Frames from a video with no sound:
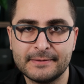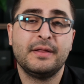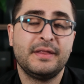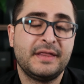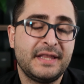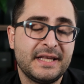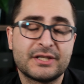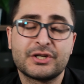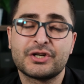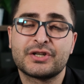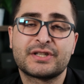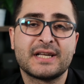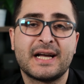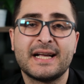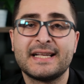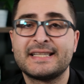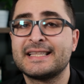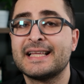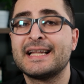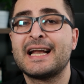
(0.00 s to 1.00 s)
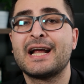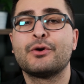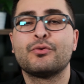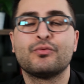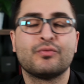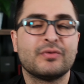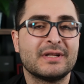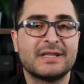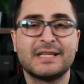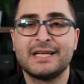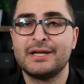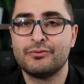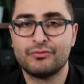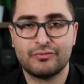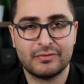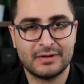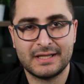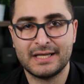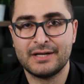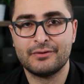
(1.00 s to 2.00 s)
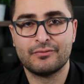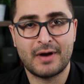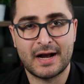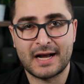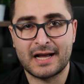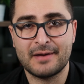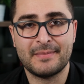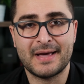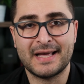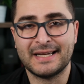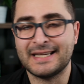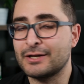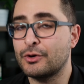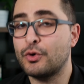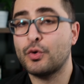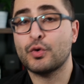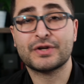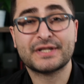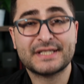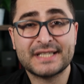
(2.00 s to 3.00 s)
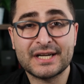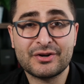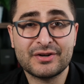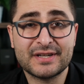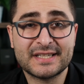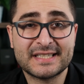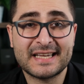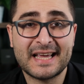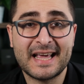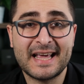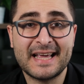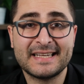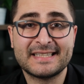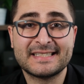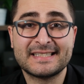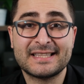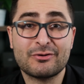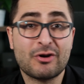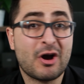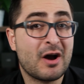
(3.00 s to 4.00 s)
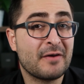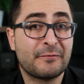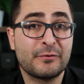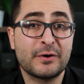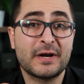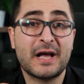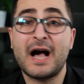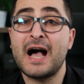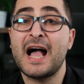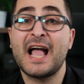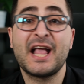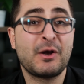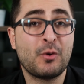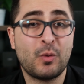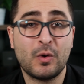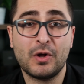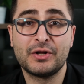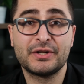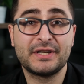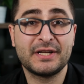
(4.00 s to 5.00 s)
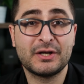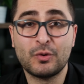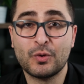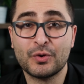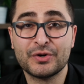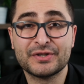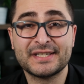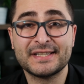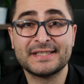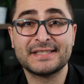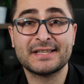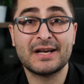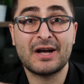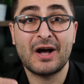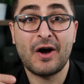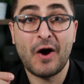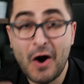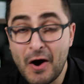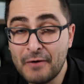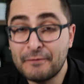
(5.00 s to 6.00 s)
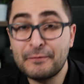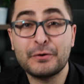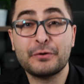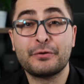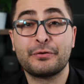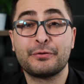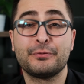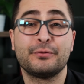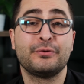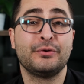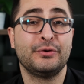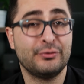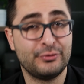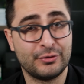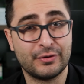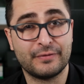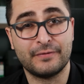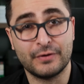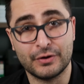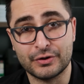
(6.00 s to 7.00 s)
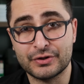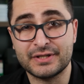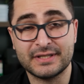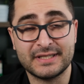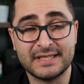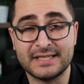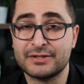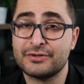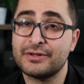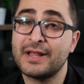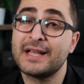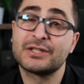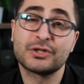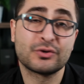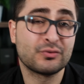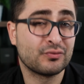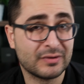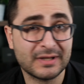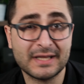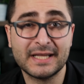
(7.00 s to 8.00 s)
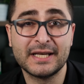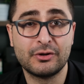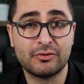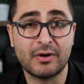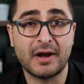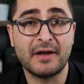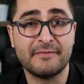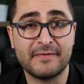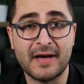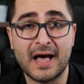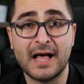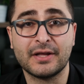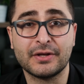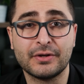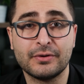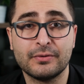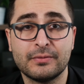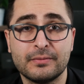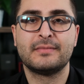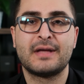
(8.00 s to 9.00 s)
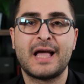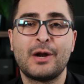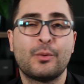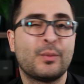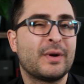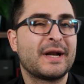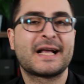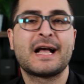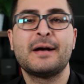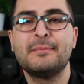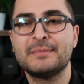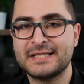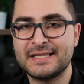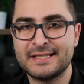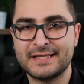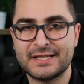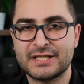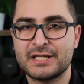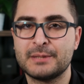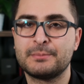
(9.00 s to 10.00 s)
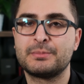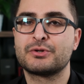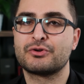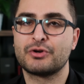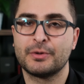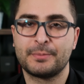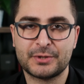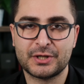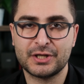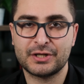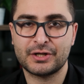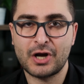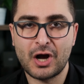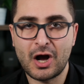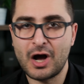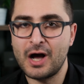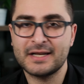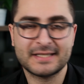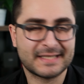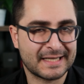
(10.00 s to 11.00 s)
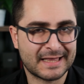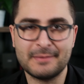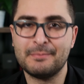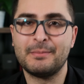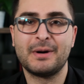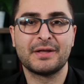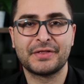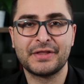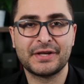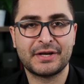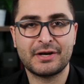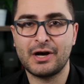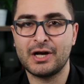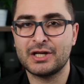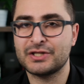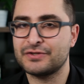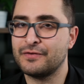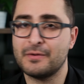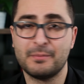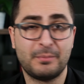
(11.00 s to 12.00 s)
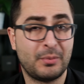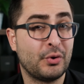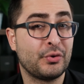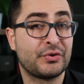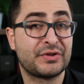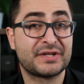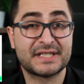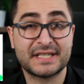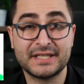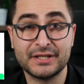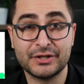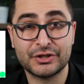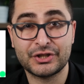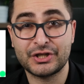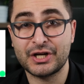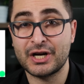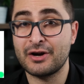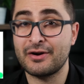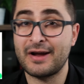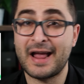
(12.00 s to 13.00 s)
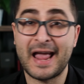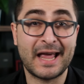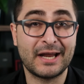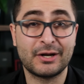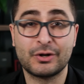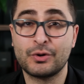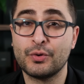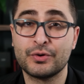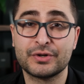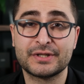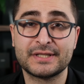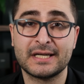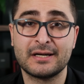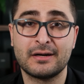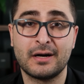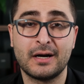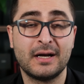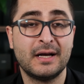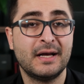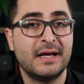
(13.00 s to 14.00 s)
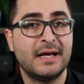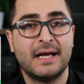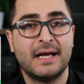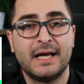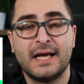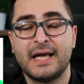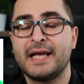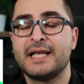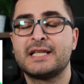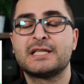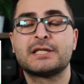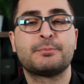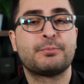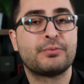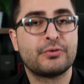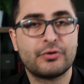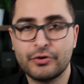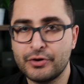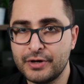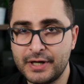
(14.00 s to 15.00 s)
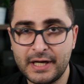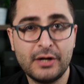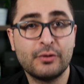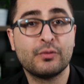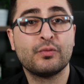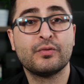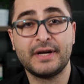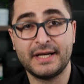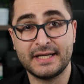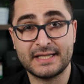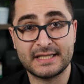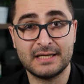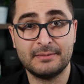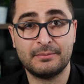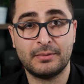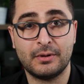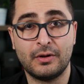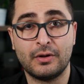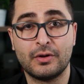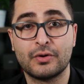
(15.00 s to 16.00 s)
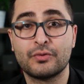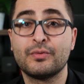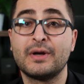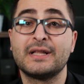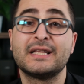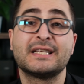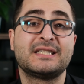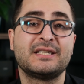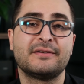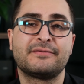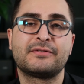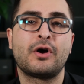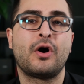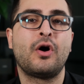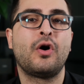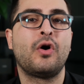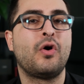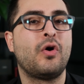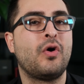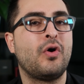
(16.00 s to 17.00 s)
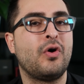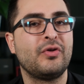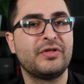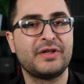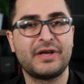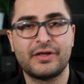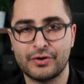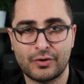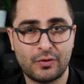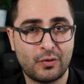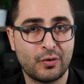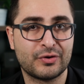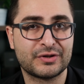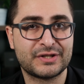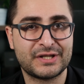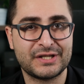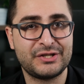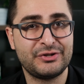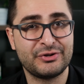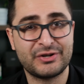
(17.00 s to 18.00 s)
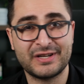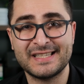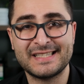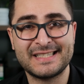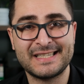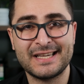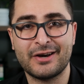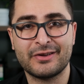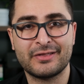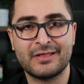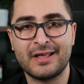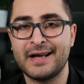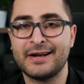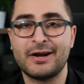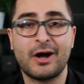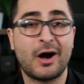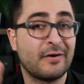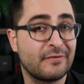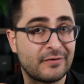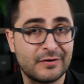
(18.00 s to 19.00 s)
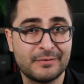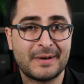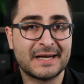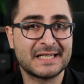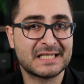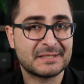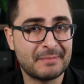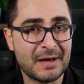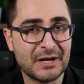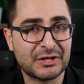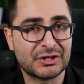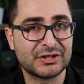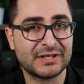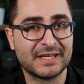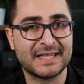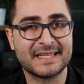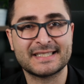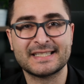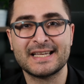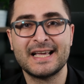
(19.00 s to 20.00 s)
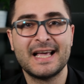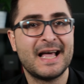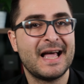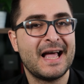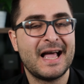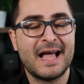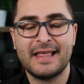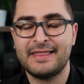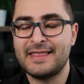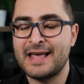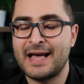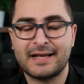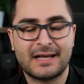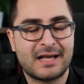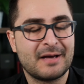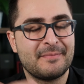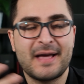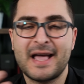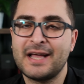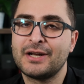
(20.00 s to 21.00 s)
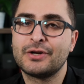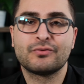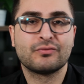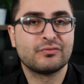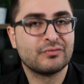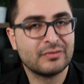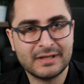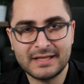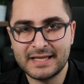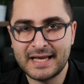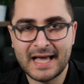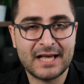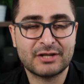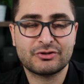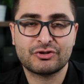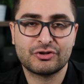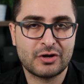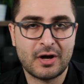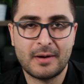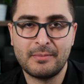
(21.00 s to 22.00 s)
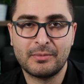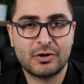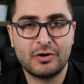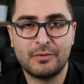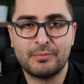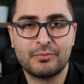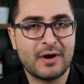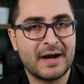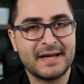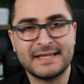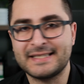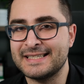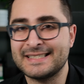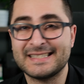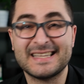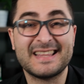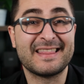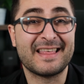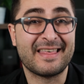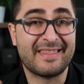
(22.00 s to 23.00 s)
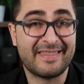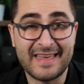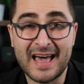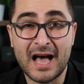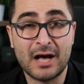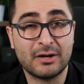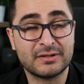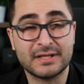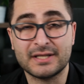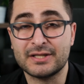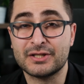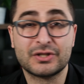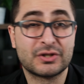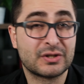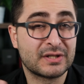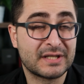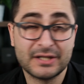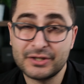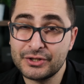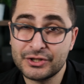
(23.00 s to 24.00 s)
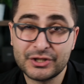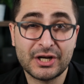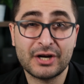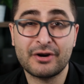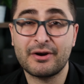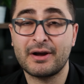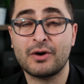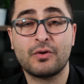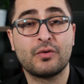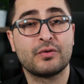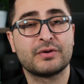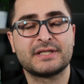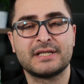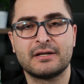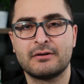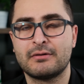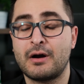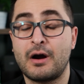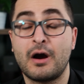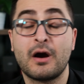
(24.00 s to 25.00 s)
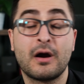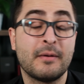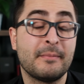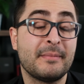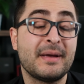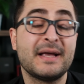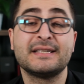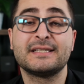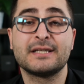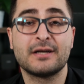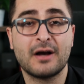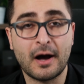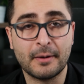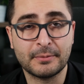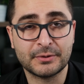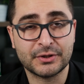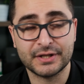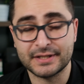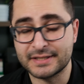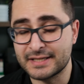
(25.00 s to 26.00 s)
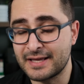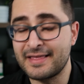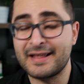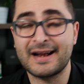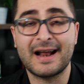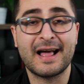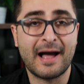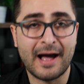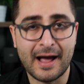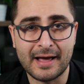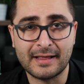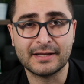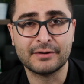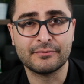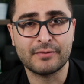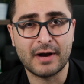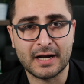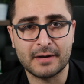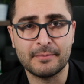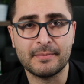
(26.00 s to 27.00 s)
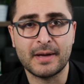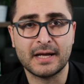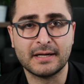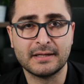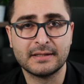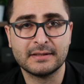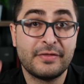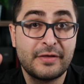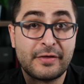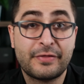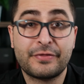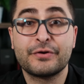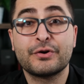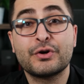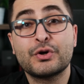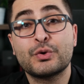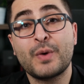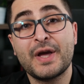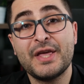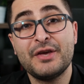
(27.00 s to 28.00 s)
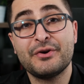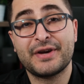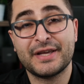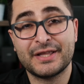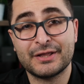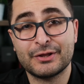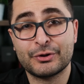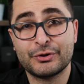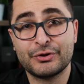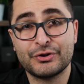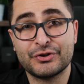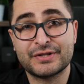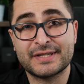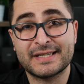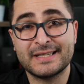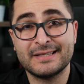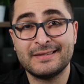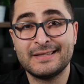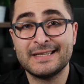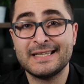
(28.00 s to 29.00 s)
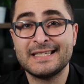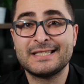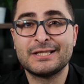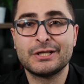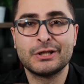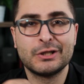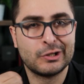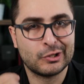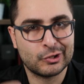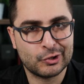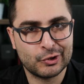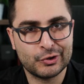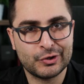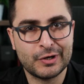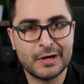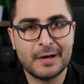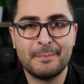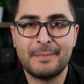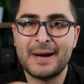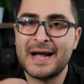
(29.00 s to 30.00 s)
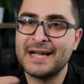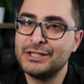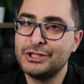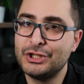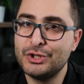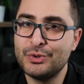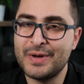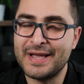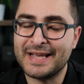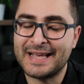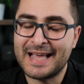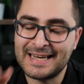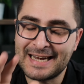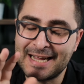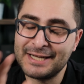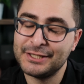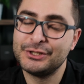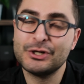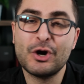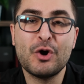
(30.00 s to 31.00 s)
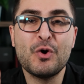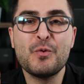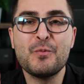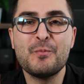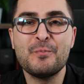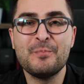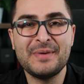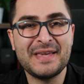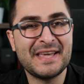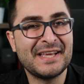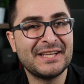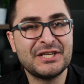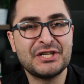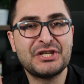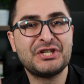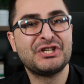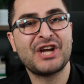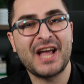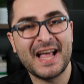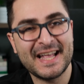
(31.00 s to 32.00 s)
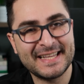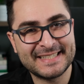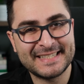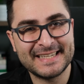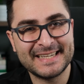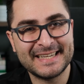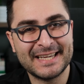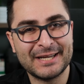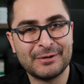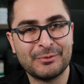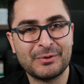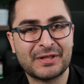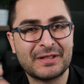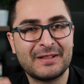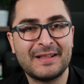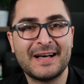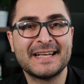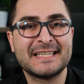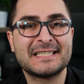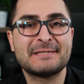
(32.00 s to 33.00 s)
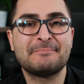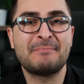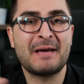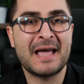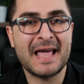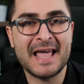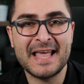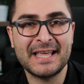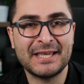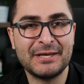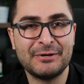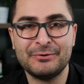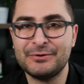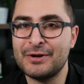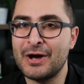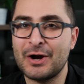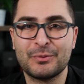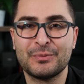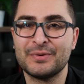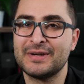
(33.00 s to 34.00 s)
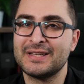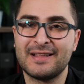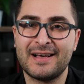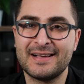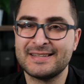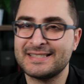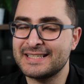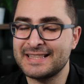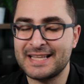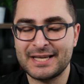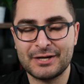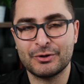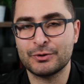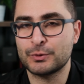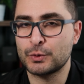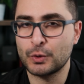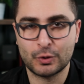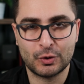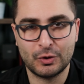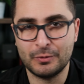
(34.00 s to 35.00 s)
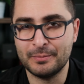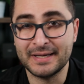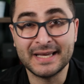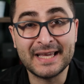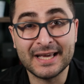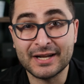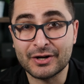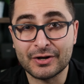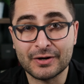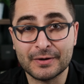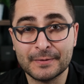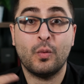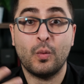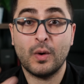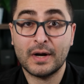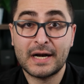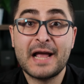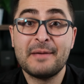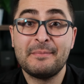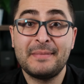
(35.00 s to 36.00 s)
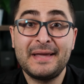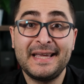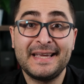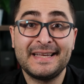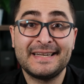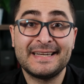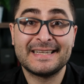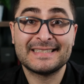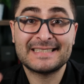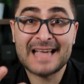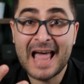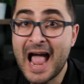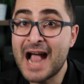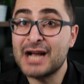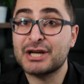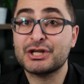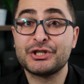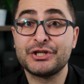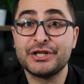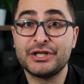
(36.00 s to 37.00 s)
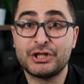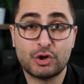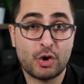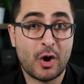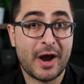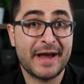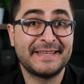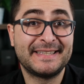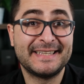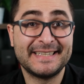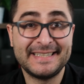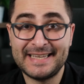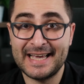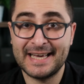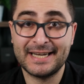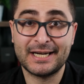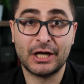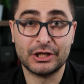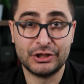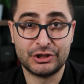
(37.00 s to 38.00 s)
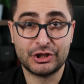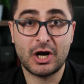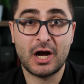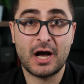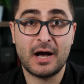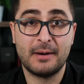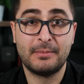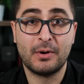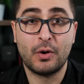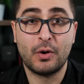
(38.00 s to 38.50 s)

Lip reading: These are sites that I really recommend. In Coursera's case, they're offering high quality courses offered through universities, so that's a really great value. And when it comes to the subscription cost, like the monthly cost for both Skillshare and Coursera, it's pretty reasonable relative to all the other courses you can see online offered by specialists that command really astronomical prices in the thousands. Skillshare and Coursera are amazing options that I highly recommend. The third way you can learn your skill is to learn by doing. And I don't mean chancing it with clients paying you, not realizing that you're a total beginner. What I mean is actually trying to get a job